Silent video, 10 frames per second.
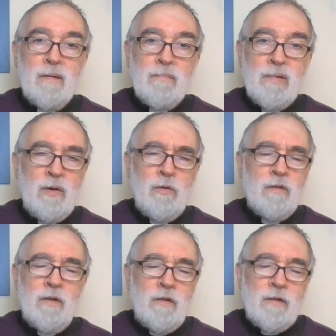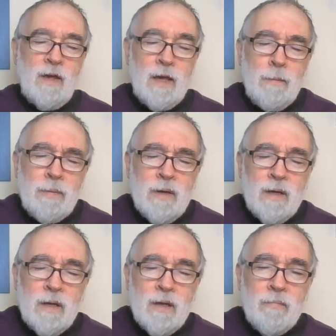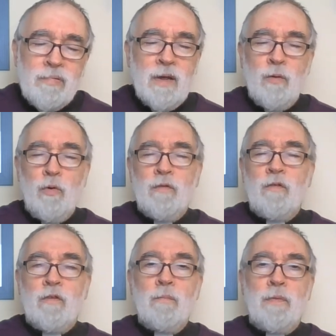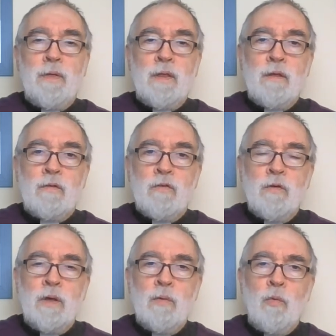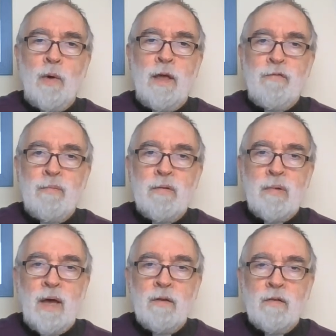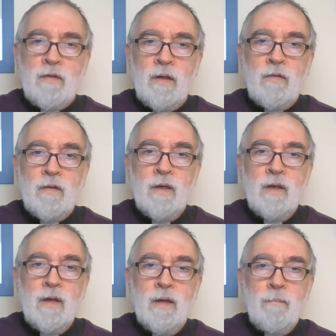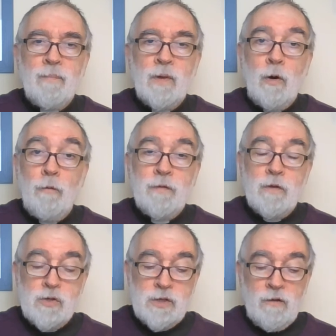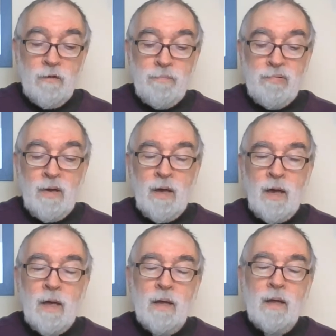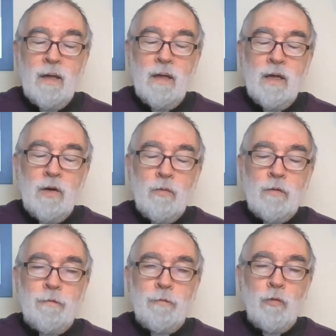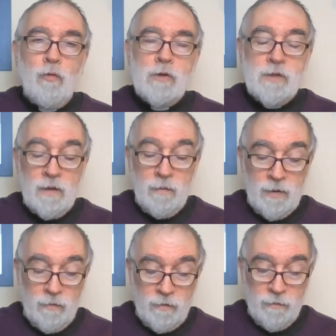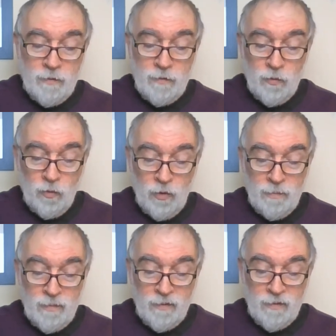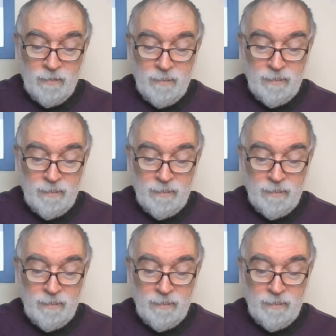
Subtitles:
Prayer wasn't an escape. Prayer wasn't something that took you away from the realities. Often Chad's prayer was forged in the midst of storms.